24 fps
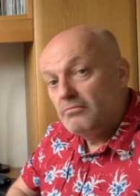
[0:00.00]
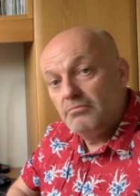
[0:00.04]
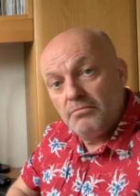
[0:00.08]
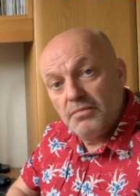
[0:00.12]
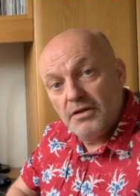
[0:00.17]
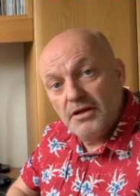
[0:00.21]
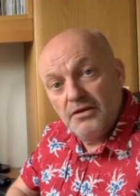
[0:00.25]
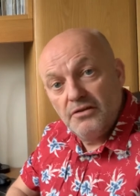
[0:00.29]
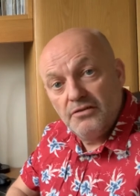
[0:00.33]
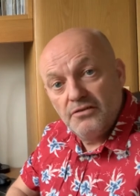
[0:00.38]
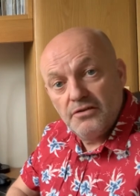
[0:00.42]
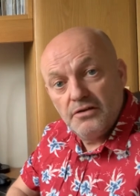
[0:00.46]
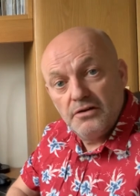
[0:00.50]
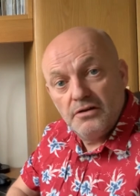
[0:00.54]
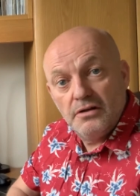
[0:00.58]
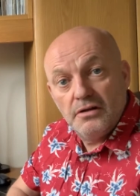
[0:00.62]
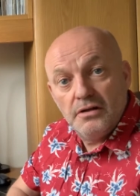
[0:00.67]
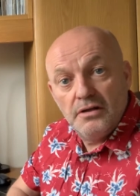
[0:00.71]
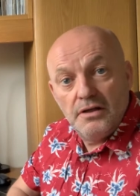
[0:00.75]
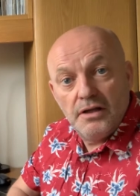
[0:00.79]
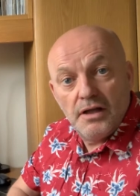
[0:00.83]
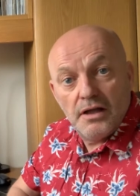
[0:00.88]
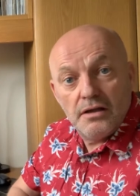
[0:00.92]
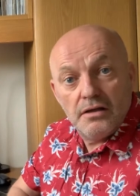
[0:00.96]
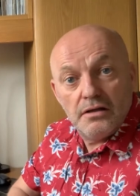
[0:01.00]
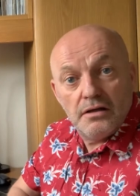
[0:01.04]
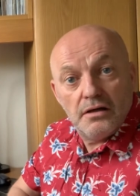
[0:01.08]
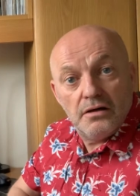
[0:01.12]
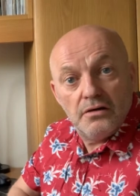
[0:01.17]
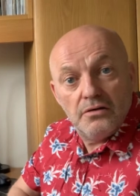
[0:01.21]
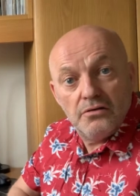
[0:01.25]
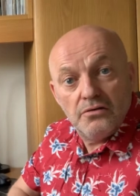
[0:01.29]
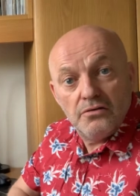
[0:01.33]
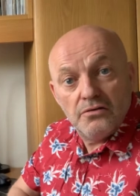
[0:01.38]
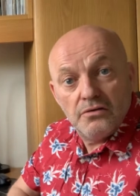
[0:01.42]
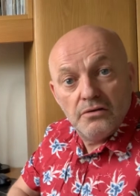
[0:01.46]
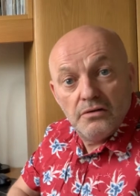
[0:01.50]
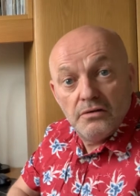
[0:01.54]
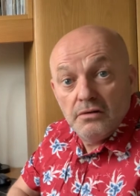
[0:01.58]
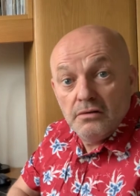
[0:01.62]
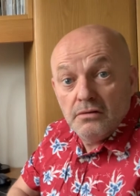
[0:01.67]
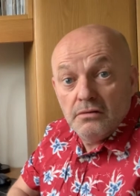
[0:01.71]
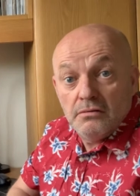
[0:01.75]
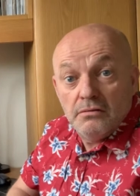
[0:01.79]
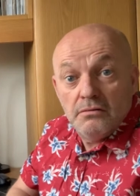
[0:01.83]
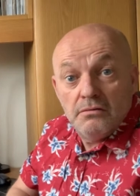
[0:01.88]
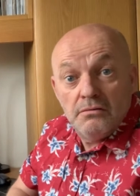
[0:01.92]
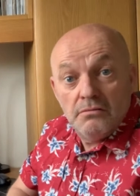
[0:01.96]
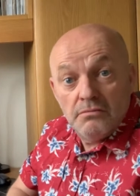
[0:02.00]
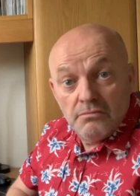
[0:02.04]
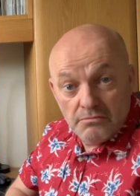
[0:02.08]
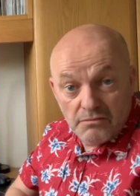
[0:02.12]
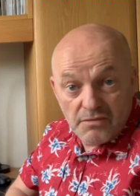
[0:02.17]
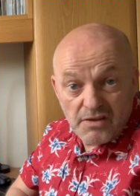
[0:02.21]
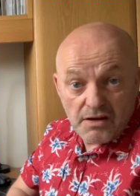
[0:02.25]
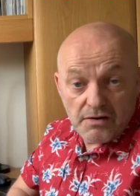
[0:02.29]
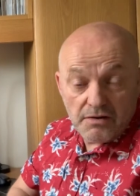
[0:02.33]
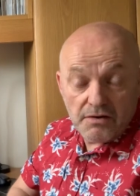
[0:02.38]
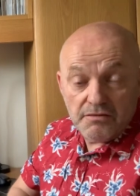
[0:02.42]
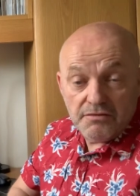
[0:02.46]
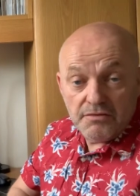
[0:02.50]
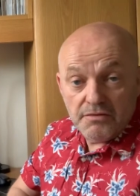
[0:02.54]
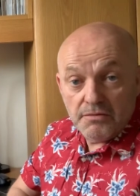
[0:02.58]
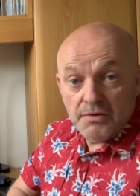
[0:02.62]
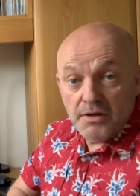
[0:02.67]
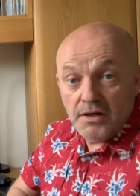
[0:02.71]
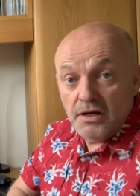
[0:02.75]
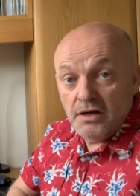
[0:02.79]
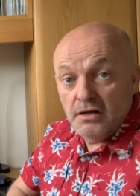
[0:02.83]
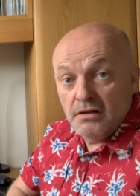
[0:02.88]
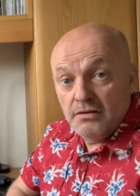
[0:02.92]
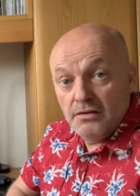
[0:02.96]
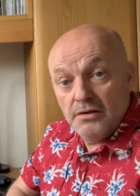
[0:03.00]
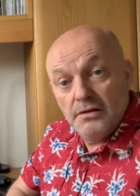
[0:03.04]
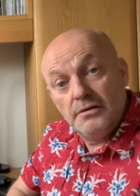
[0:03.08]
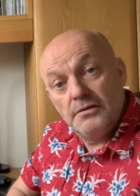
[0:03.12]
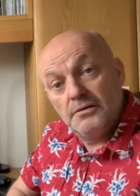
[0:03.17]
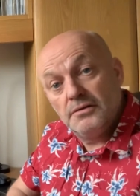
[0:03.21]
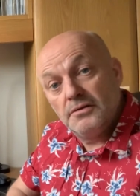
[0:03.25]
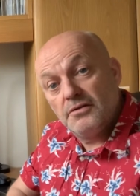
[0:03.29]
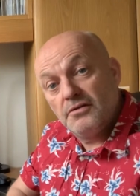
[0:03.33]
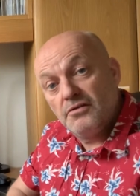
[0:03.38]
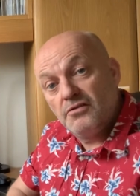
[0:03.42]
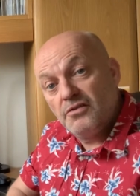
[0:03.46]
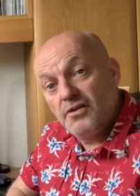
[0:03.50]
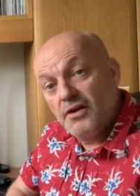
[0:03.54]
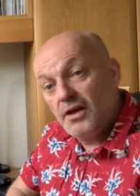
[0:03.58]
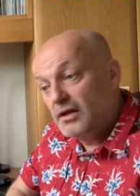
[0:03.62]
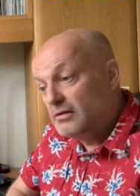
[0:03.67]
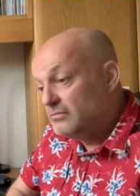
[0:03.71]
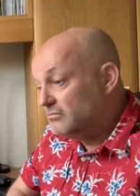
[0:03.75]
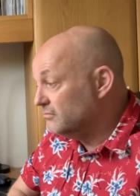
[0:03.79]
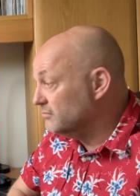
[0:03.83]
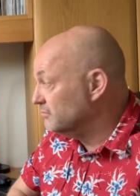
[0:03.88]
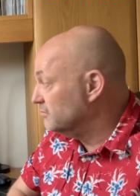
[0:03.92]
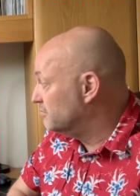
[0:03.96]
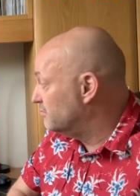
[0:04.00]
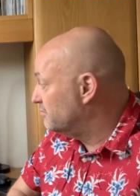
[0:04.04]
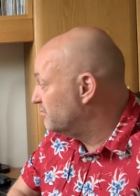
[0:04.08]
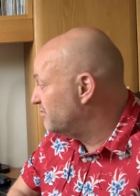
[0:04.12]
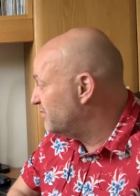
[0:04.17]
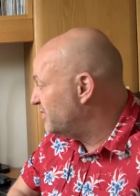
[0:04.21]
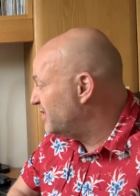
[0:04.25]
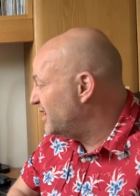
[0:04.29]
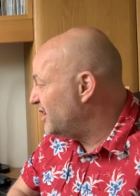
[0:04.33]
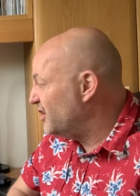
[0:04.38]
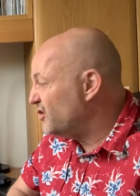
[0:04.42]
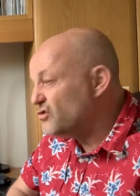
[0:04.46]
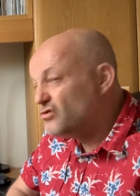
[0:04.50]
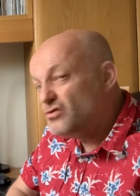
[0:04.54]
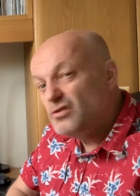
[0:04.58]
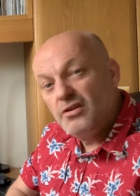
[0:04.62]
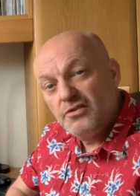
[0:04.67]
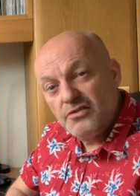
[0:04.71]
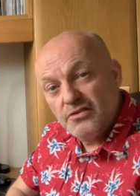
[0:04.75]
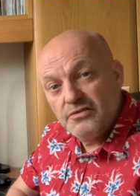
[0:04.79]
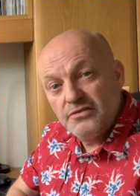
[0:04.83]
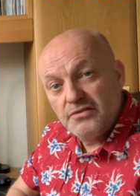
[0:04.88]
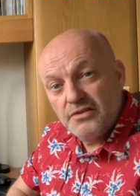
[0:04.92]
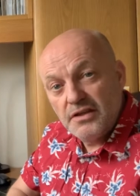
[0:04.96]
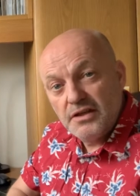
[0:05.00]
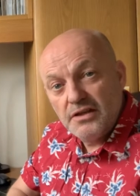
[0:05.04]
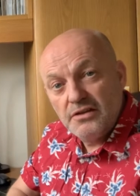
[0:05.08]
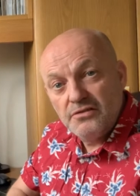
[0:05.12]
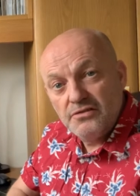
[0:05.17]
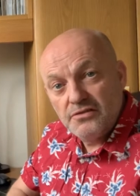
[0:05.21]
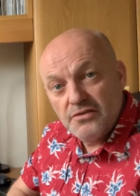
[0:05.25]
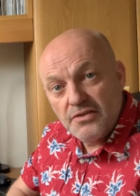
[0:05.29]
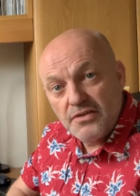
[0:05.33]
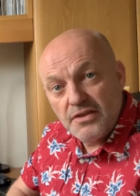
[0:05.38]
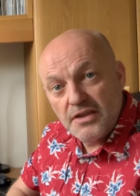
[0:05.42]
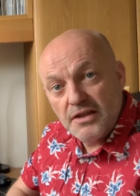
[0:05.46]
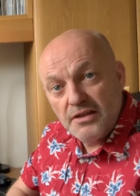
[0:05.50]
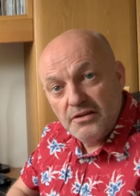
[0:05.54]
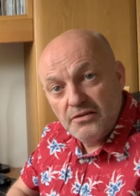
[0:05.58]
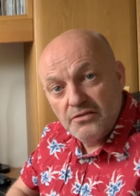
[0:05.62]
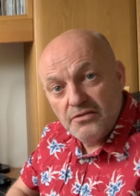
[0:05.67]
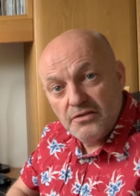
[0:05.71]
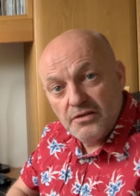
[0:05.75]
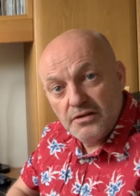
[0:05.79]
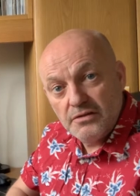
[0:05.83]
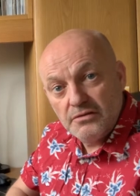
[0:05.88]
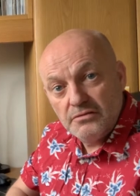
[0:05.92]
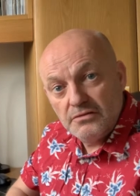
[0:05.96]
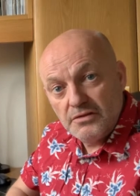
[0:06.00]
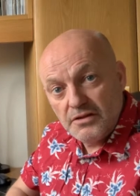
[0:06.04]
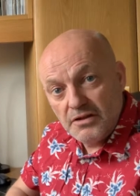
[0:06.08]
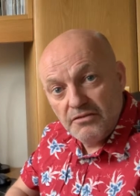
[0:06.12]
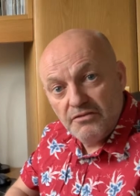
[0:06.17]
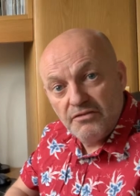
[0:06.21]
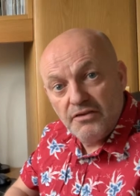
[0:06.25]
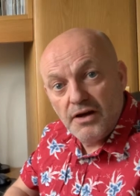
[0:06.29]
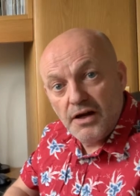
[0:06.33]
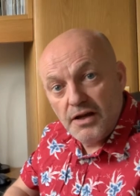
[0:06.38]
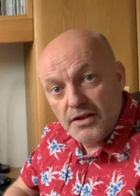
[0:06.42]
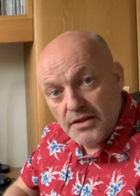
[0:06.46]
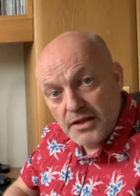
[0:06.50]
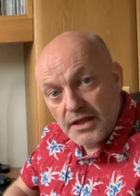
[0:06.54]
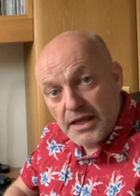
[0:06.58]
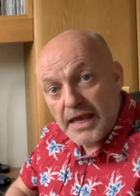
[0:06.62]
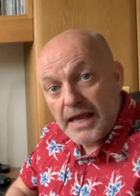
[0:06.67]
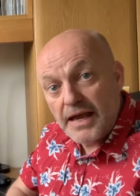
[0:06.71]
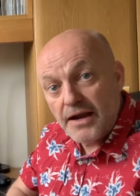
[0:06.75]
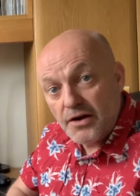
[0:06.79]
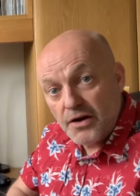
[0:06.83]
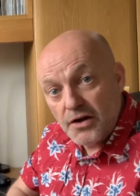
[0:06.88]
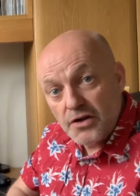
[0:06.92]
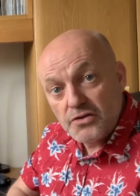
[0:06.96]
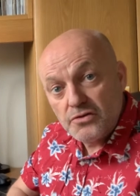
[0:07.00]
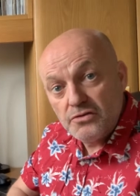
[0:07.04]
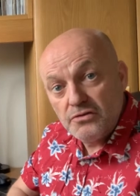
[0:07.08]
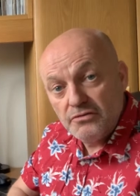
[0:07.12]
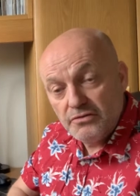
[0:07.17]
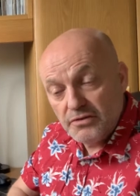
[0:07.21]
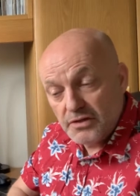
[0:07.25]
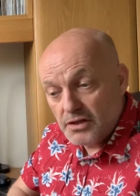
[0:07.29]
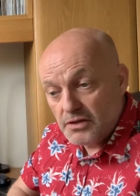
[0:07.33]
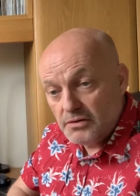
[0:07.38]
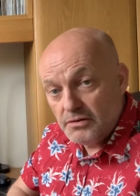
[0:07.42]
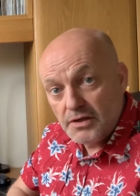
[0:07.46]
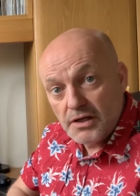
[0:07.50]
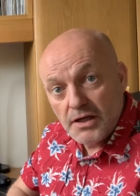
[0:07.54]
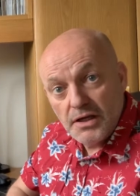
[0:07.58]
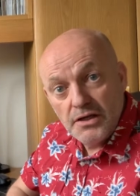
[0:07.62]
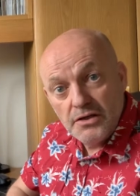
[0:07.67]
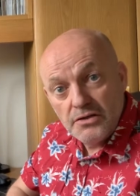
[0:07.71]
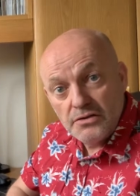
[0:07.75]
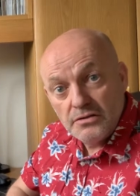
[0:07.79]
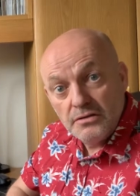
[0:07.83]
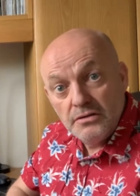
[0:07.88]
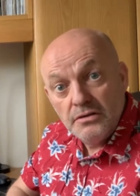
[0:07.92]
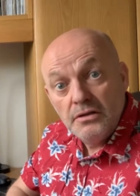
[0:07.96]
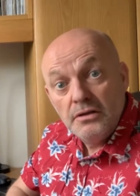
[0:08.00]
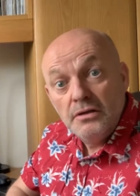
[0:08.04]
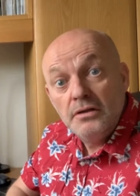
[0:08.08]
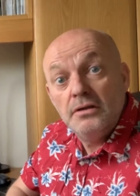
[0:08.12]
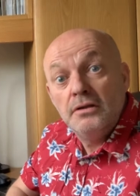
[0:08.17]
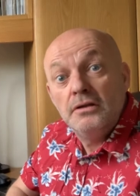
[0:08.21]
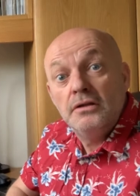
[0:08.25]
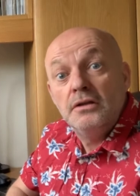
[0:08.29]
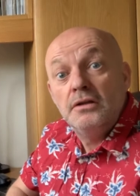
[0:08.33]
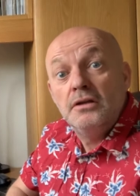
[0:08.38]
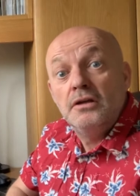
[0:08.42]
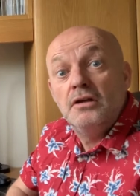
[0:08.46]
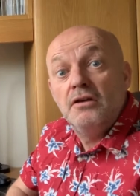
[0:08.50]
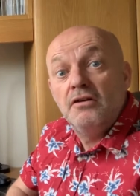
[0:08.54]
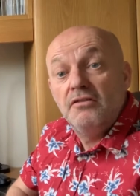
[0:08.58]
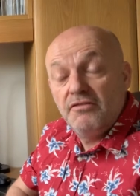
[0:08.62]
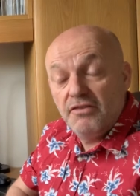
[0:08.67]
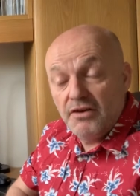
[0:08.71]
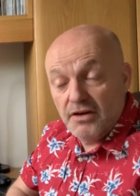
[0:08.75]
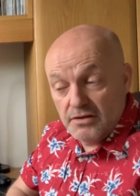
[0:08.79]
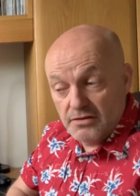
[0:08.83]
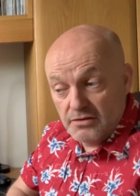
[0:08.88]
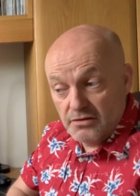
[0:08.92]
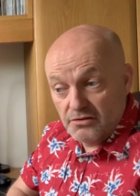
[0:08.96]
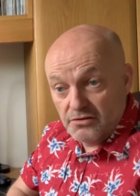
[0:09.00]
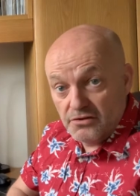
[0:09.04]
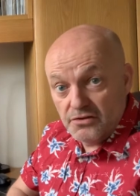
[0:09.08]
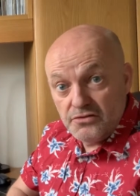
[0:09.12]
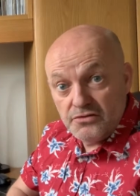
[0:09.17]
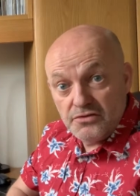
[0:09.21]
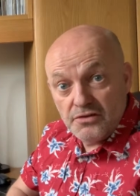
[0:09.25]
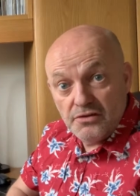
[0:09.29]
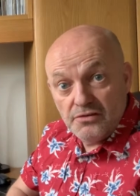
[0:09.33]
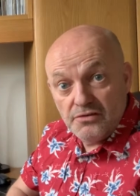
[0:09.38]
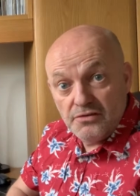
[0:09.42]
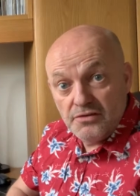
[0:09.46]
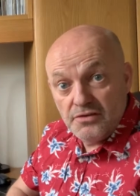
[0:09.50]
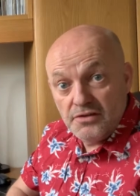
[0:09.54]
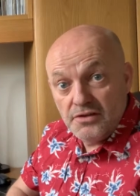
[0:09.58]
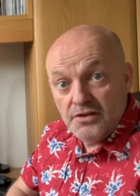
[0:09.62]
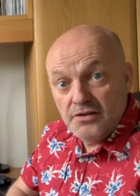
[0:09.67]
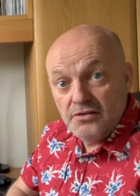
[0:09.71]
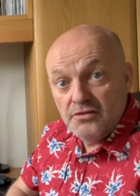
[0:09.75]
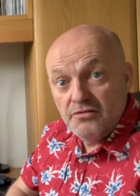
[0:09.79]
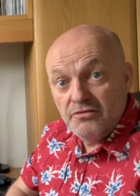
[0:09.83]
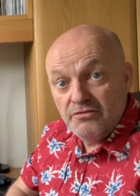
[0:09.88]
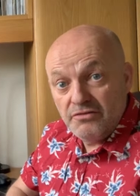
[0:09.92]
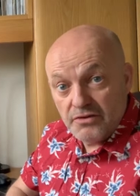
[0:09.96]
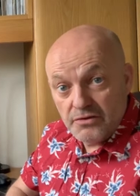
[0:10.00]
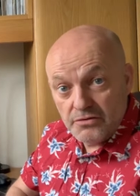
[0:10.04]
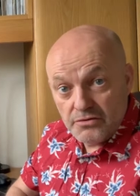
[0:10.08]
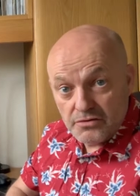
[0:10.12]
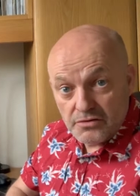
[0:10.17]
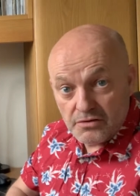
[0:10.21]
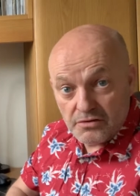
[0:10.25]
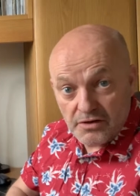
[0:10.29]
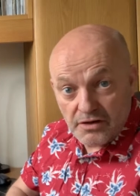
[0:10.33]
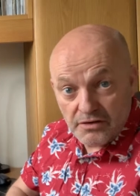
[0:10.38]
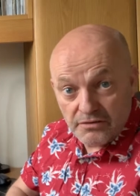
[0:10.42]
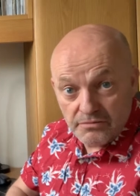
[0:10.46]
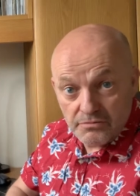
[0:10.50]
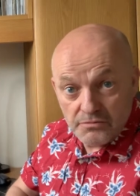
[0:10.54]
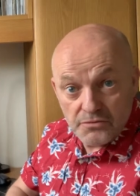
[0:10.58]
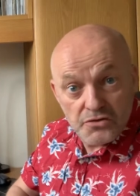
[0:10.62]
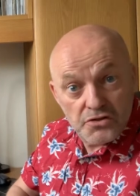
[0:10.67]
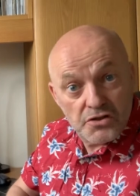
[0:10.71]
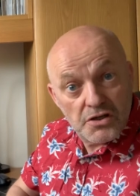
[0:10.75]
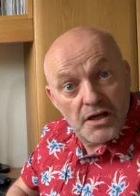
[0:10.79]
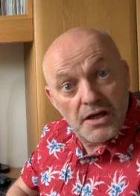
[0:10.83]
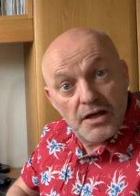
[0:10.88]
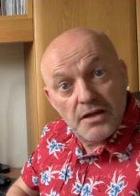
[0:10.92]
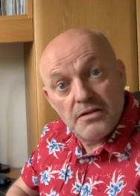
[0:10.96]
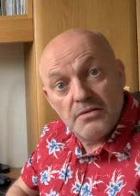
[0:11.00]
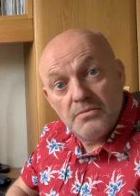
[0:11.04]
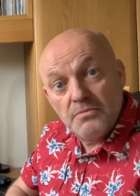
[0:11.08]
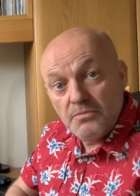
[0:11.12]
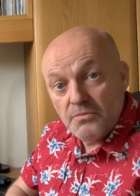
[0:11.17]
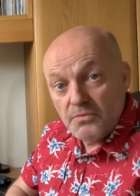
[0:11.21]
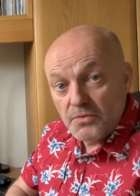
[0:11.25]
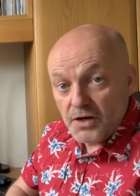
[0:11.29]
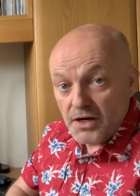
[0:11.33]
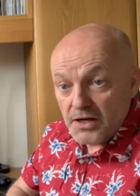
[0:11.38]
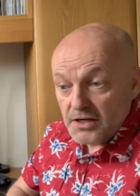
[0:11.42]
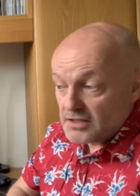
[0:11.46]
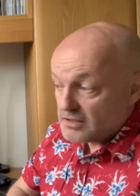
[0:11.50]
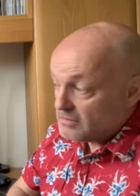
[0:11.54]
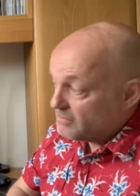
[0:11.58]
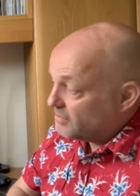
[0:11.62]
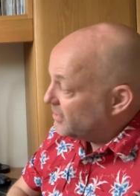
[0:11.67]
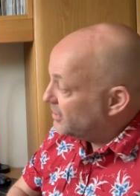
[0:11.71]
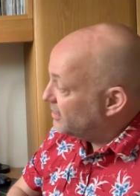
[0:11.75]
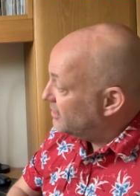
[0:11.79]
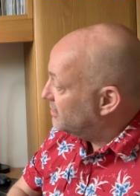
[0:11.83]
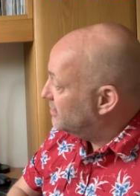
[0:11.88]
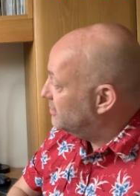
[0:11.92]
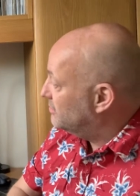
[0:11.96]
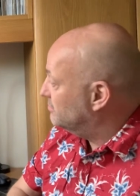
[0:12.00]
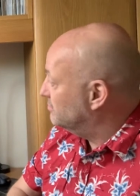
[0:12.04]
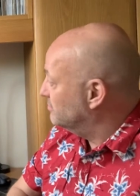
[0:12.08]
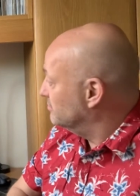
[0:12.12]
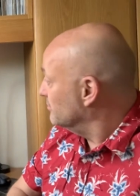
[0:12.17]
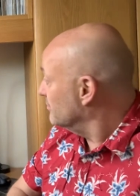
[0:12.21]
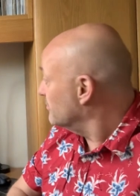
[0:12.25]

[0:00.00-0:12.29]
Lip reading: Pizza Hut, Nando's, they're everywhere, they all look the same. The interesting things, the things that define the character of a location. Find those interesting things, photograph them, share them, write about them.